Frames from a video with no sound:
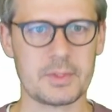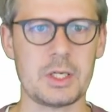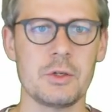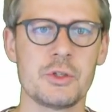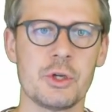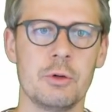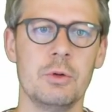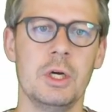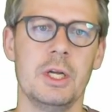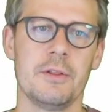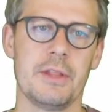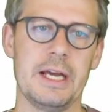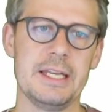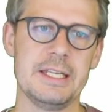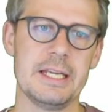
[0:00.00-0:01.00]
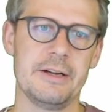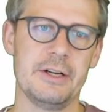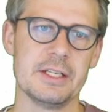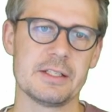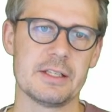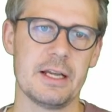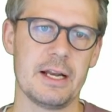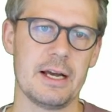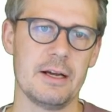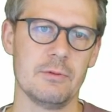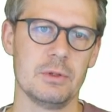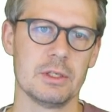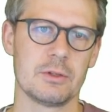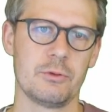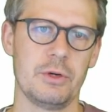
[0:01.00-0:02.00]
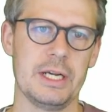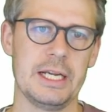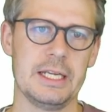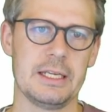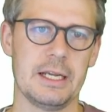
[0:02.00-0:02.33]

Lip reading: So the idea is that I will create